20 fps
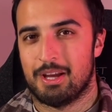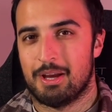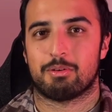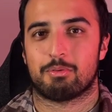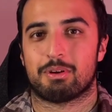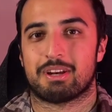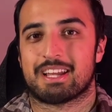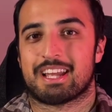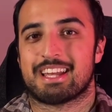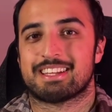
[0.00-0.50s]

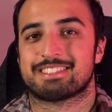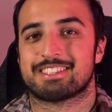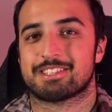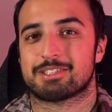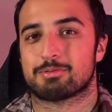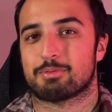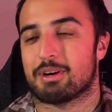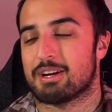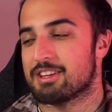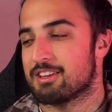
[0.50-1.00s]
Well, I guess
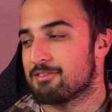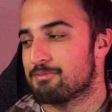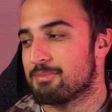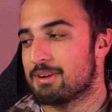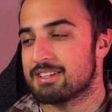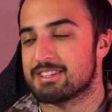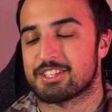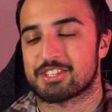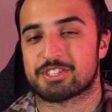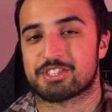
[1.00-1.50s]
that's why they've
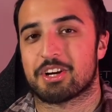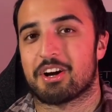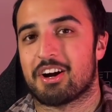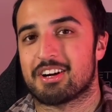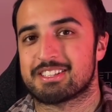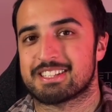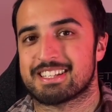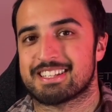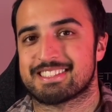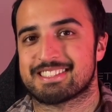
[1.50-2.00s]
made the
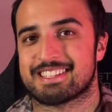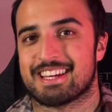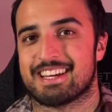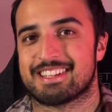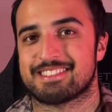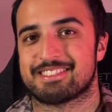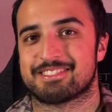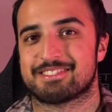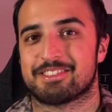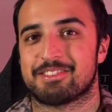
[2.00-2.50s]
charging
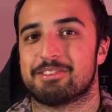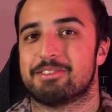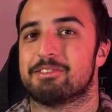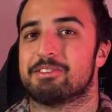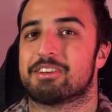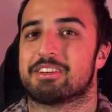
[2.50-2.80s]
stand so you